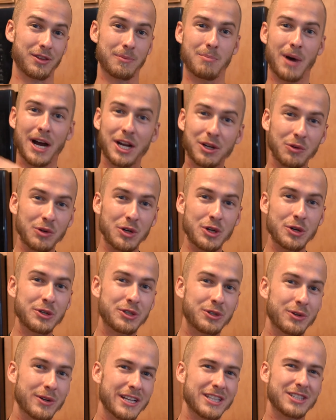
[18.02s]
the
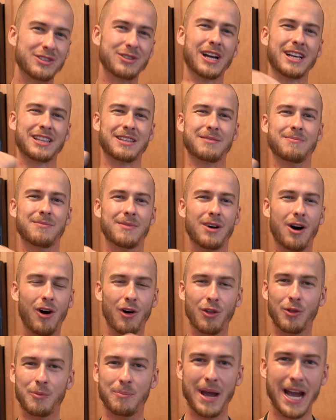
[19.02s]
micronutrients, you got
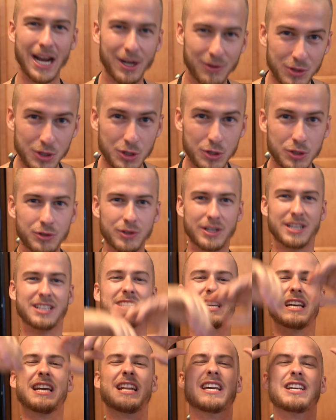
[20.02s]
all the macronutrients.
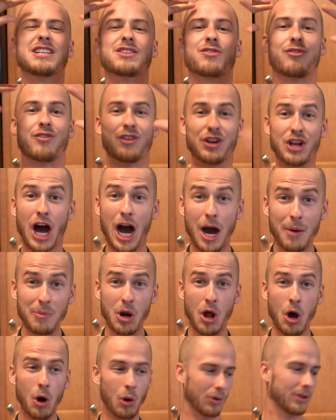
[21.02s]
It is
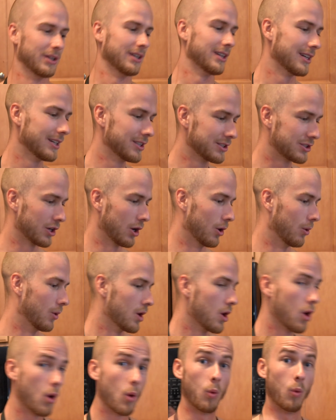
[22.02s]
phenomenal. So
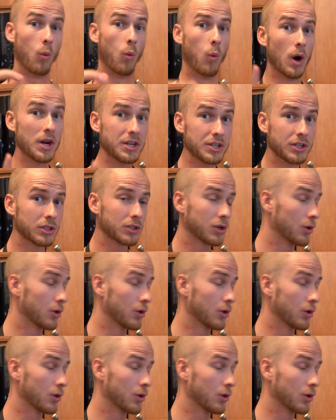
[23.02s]
what you're